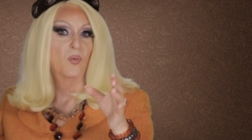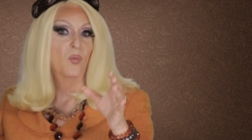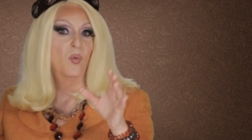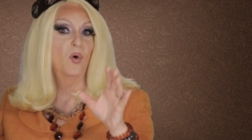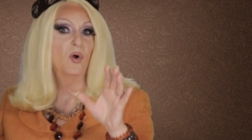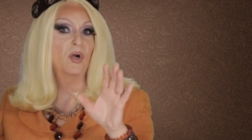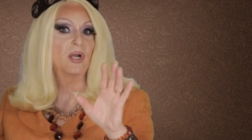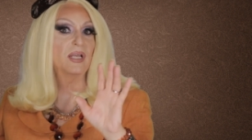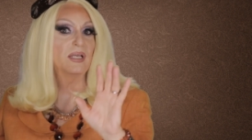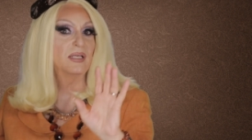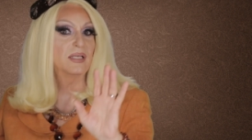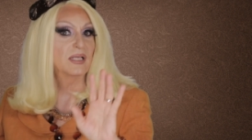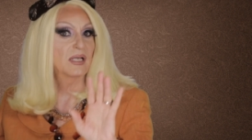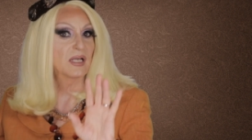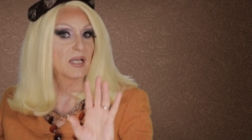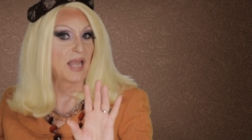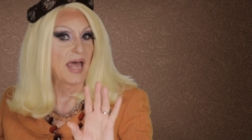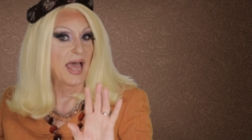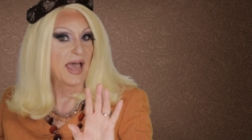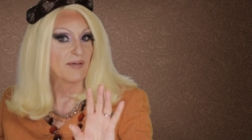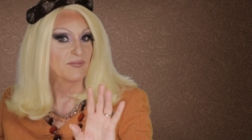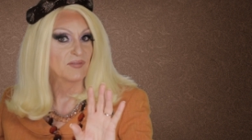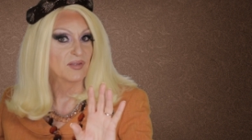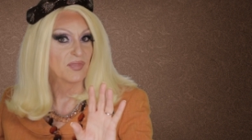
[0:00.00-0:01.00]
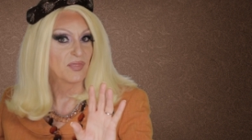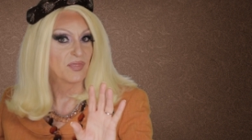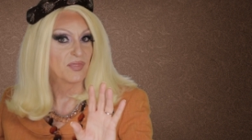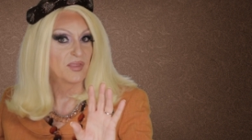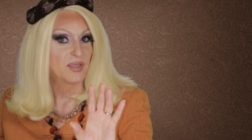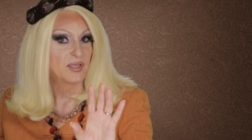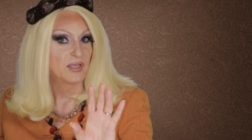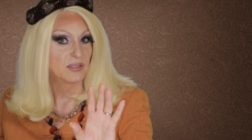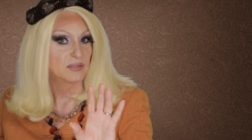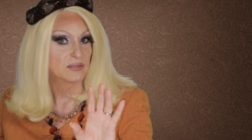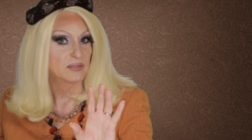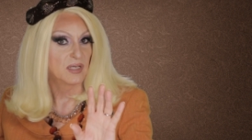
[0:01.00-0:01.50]
wanted to liven
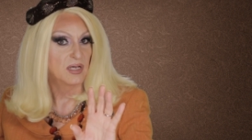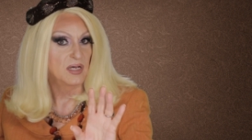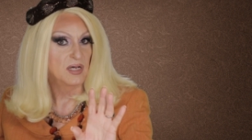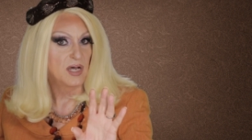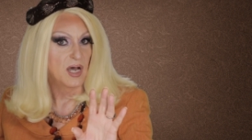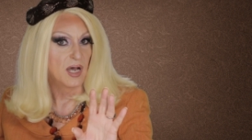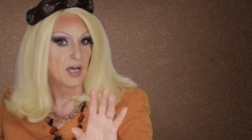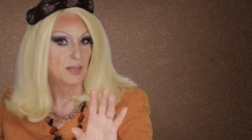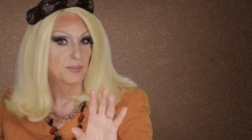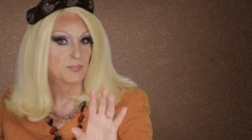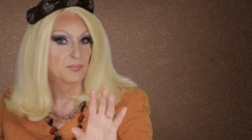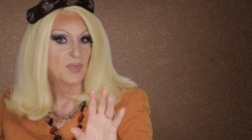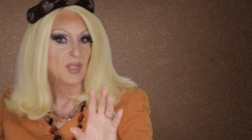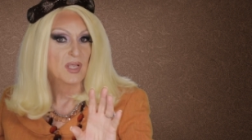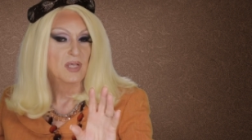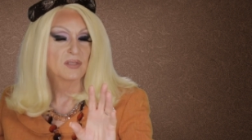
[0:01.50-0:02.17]
things up.